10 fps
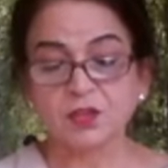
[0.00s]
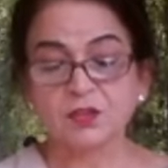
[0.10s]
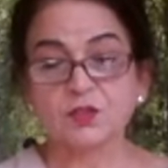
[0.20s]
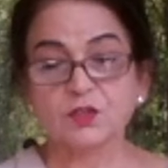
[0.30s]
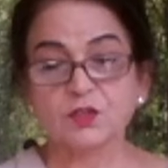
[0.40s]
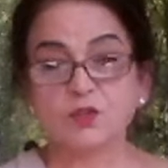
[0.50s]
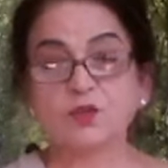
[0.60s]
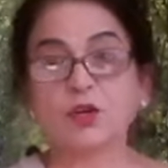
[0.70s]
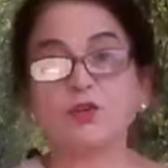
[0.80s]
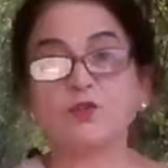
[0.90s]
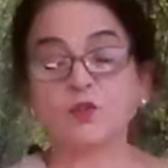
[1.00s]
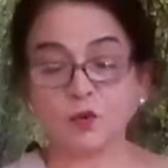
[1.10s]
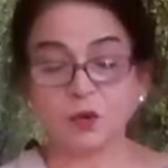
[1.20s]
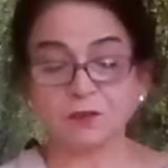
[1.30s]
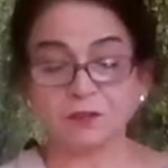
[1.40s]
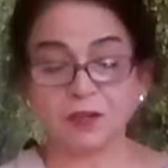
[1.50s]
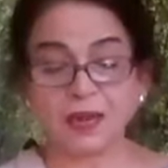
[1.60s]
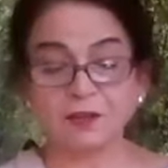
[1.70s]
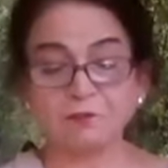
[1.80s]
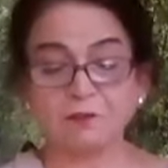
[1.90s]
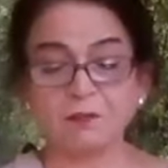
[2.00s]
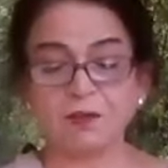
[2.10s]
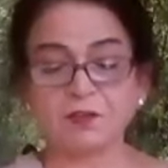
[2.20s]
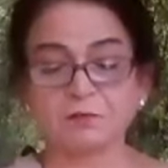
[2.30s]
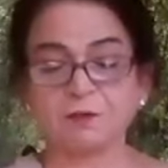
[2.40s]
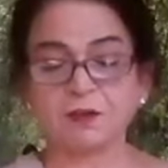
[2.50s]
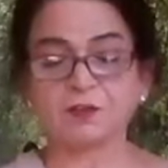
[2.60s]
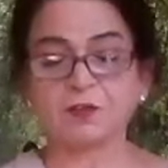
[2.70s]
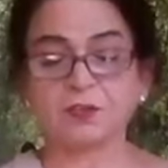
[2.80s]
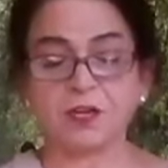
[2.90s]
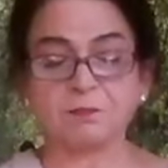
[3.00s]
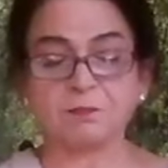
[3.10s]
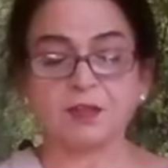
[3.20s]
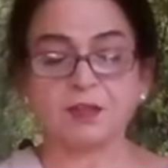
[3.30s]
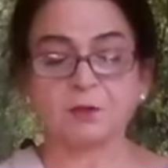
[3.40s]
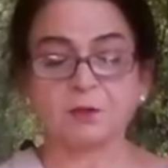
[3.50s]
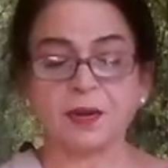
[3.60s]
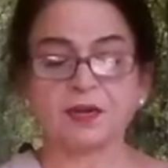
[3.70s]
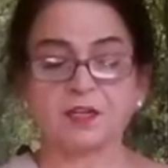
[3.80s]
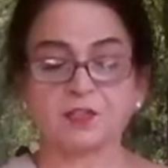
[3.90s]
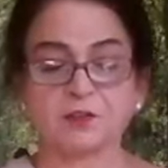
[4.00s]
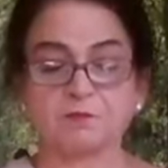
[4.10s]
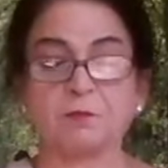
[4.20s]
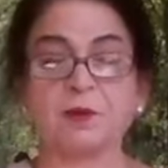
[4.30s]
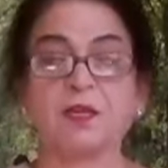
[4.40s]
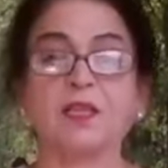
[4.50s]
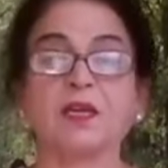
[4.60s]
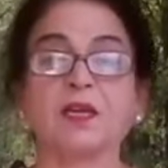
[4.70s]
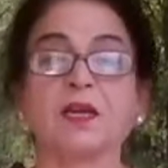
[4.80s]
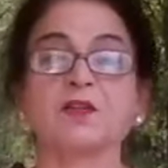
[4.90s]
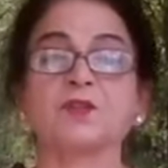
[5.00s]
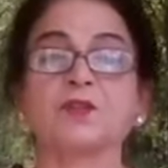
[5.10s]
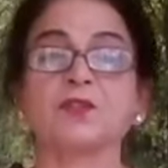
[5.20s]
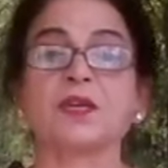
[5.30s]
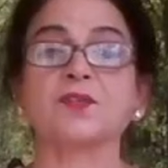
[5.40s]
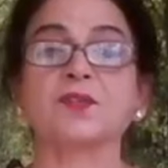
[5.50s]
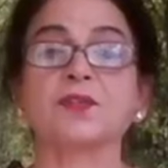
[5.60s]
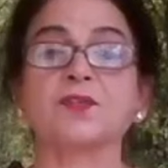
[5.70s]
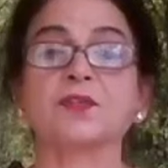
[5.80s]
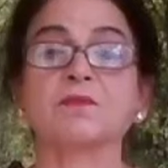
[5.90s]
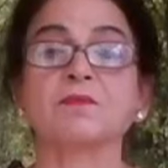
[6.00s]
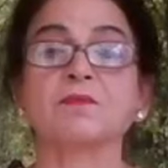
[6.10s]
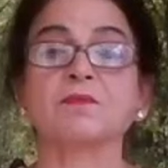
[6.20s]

So control of the diaphragm is the first step in the practice of breathing exercises.